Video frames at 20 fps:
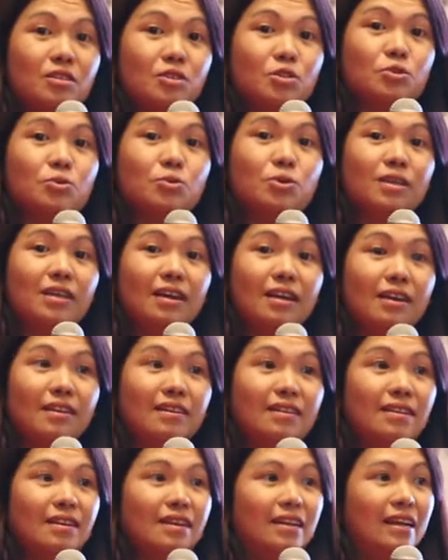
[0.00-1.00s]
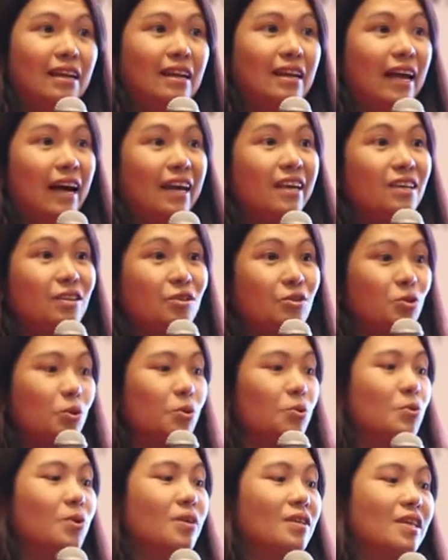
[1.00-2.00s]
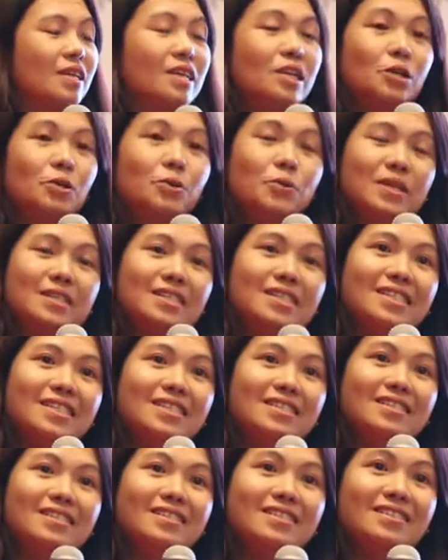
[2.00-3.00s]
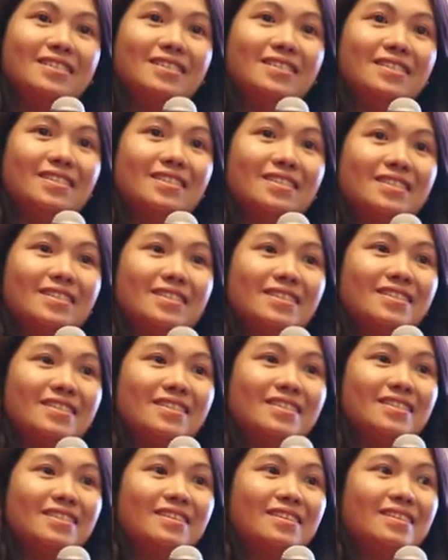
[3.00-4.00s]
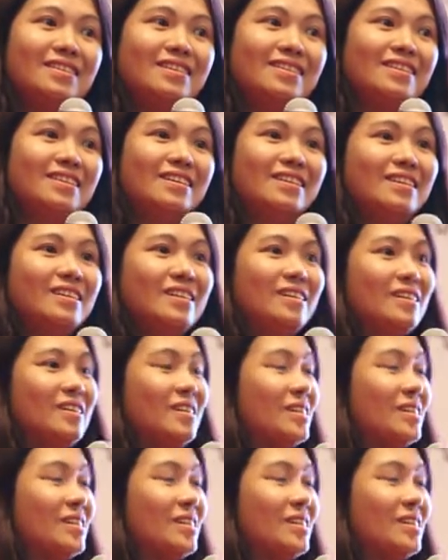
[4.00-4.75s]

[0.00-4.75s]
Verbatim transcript: I want to share with you, for one hundred forty years, TÜV